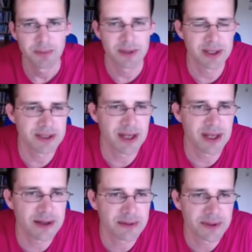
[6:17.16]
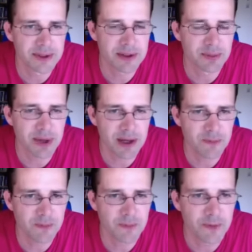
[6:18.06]
But as said, the
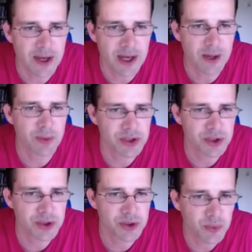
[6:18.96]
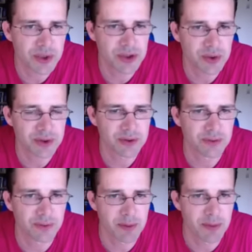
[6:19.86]
main thing which we should
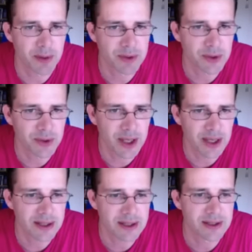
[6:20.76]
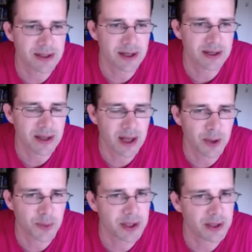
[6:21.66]
remember today is that
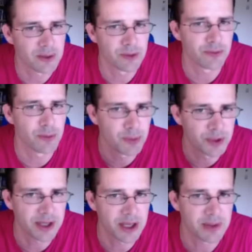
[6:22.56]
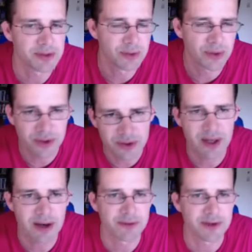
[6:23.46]
how we can learn from other games. Not
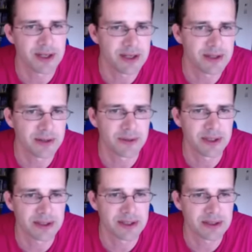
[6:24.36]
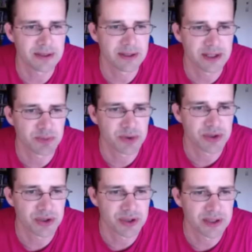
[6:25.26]
every detail in this in this
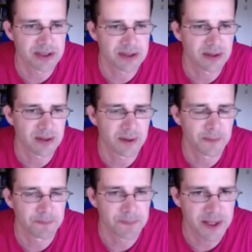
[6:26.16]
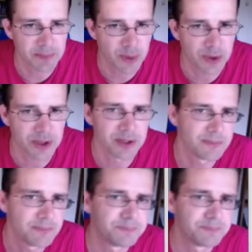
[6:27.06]
position is uh, important.